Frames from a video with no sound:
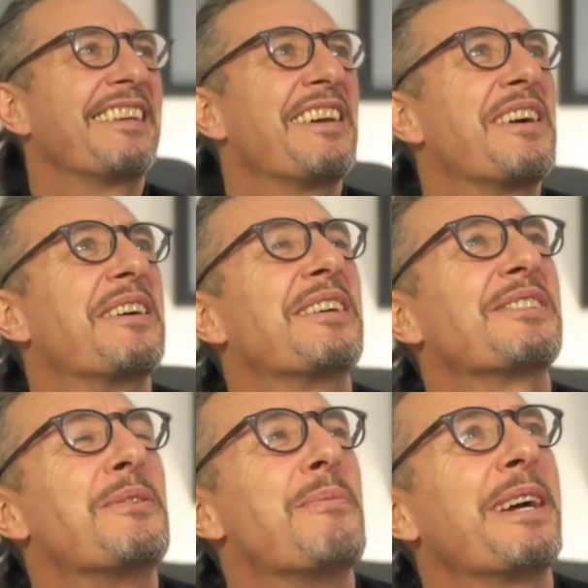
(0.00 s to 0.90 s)
Yeah,
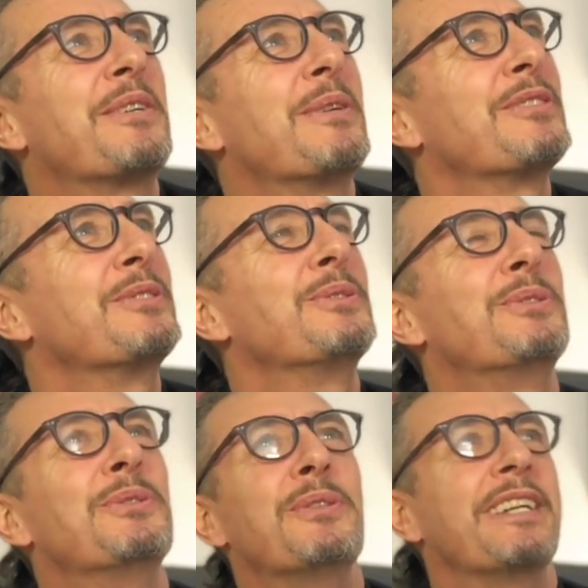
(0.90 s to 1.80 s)
so my question
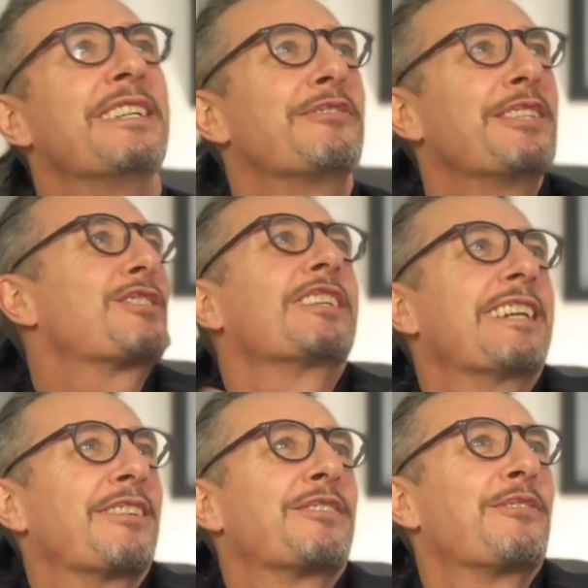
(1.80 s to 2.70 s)
to you
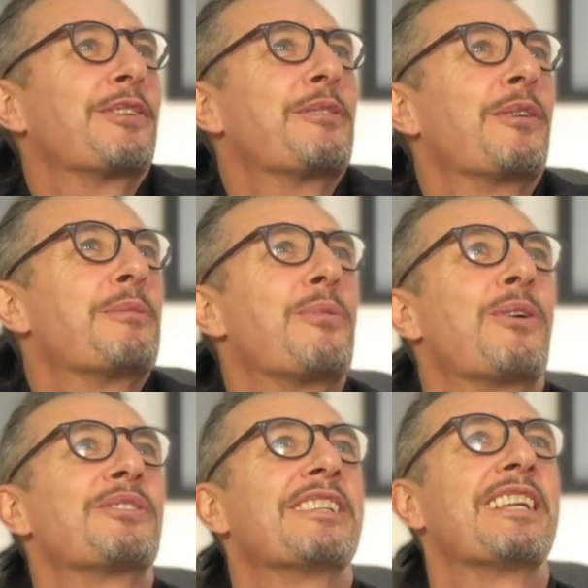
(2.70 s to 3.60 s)
individually, as on a
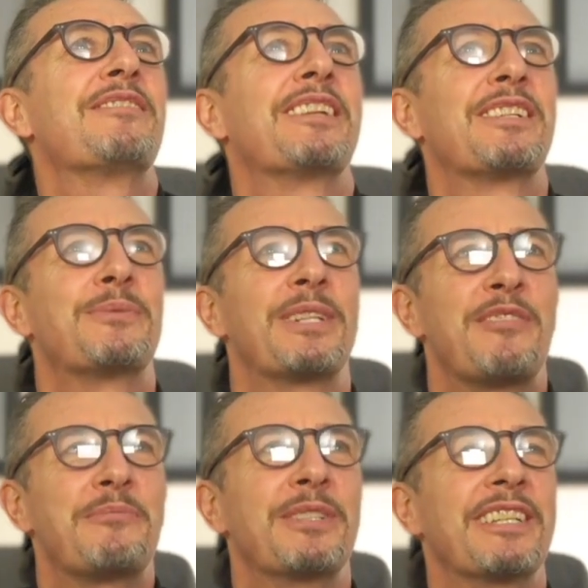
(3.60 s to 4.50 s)
personal level, as we
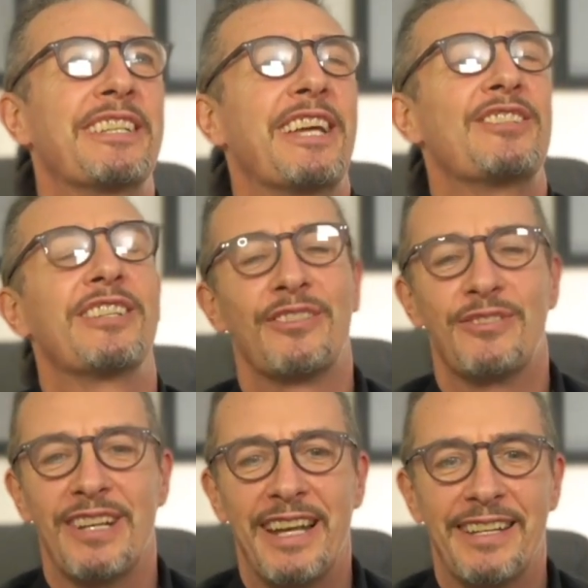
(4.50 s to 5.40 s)
have been engaging
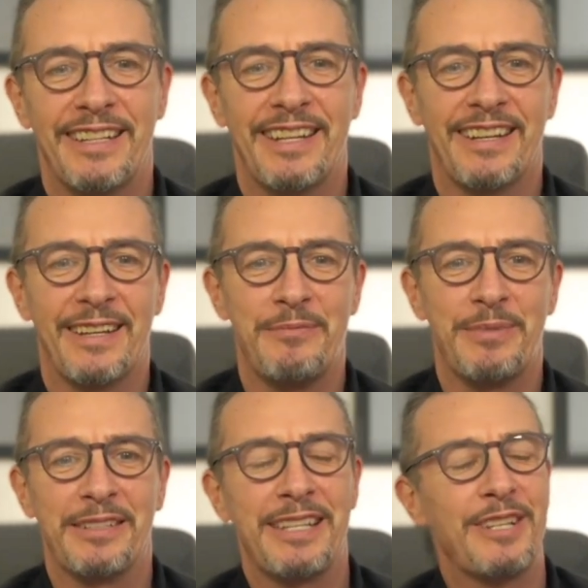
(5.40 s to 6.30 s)
and relating and
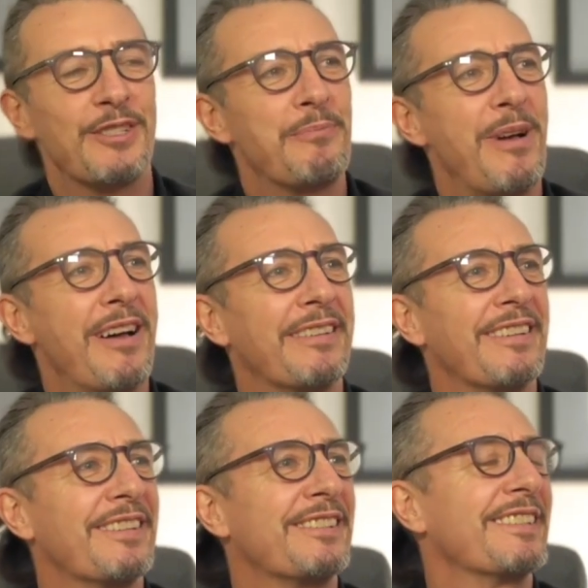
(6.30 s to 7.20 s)
being sexual
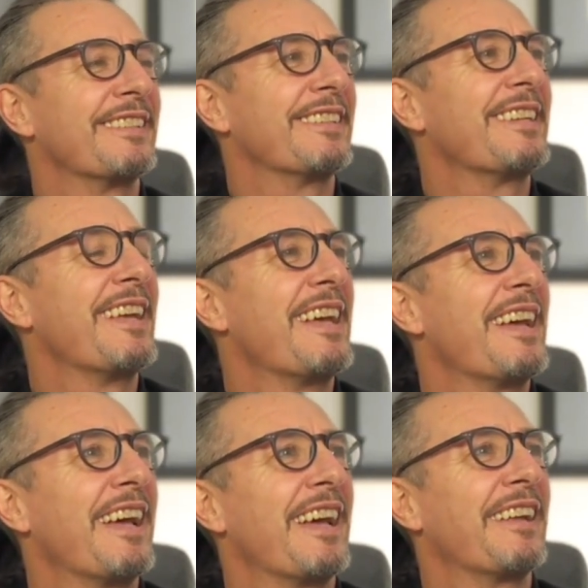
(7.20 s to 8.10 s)
partners,
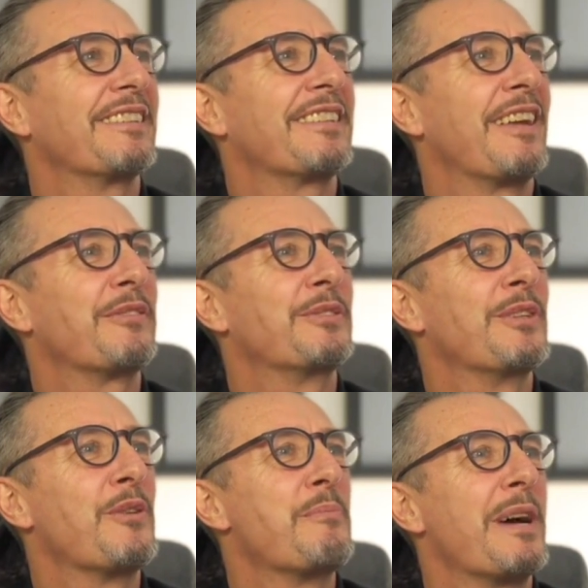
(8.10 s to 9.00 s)
and kind of, you
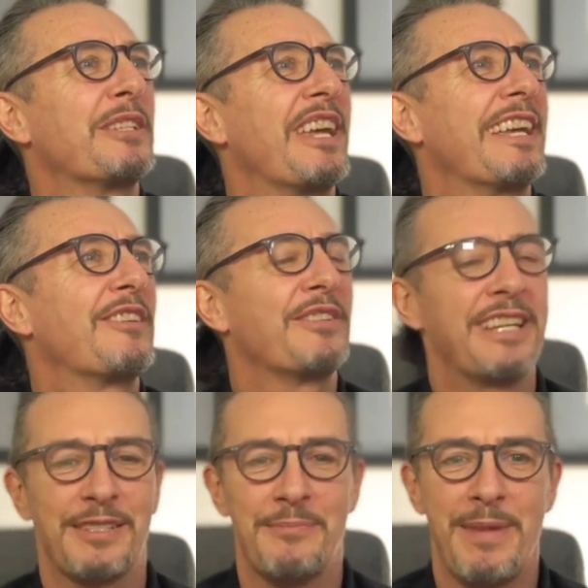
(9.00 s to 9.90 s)
know, my take
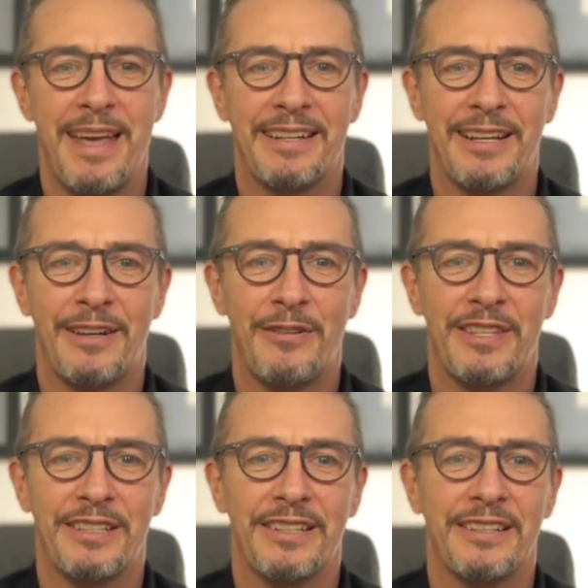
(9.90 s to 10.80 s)
on as a man, kind
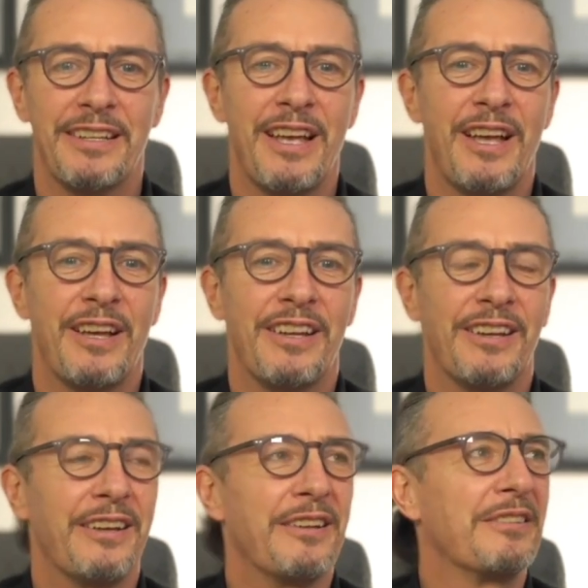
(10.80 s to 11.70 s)
of the
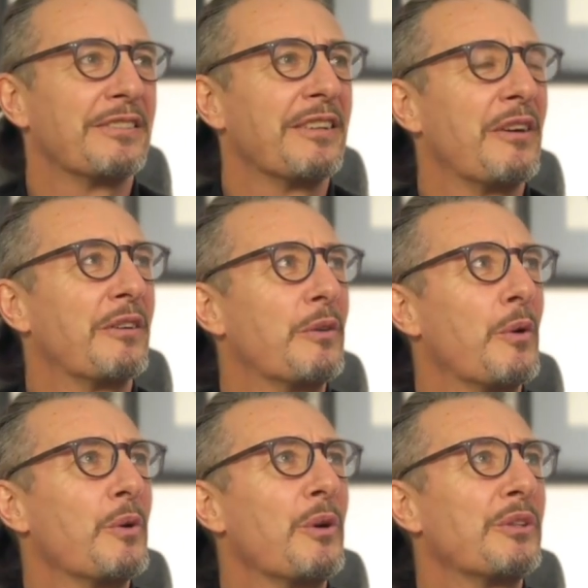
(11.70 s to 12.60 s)

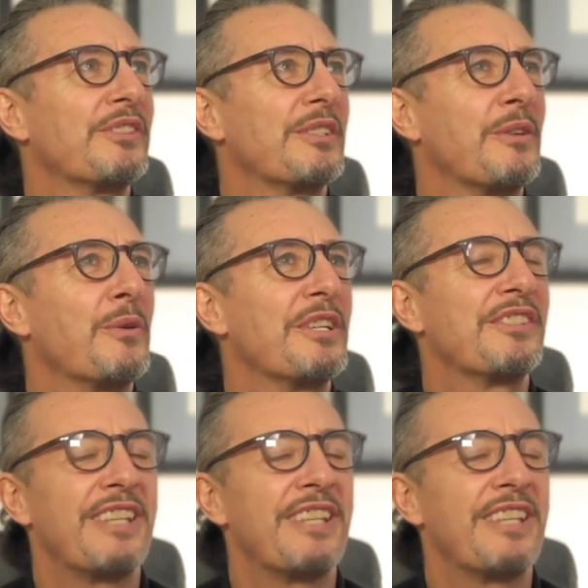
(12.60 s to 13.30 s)
goalless